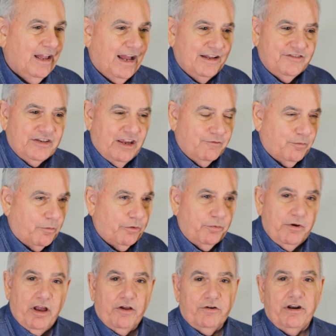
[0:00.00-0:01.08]
I'd say from
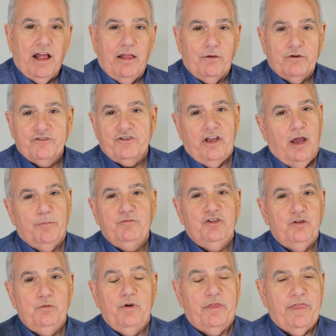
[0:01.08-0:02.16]
$300 up
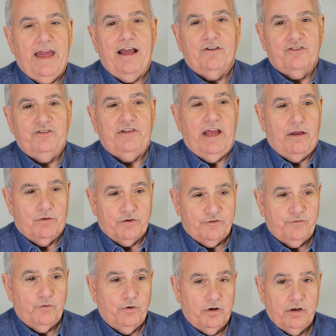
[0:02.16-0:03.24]
to $1,000
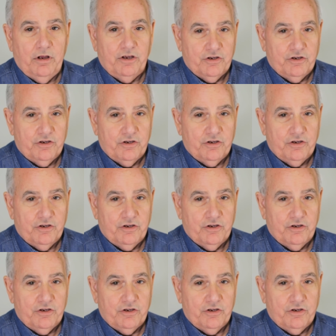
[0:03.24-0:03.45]
for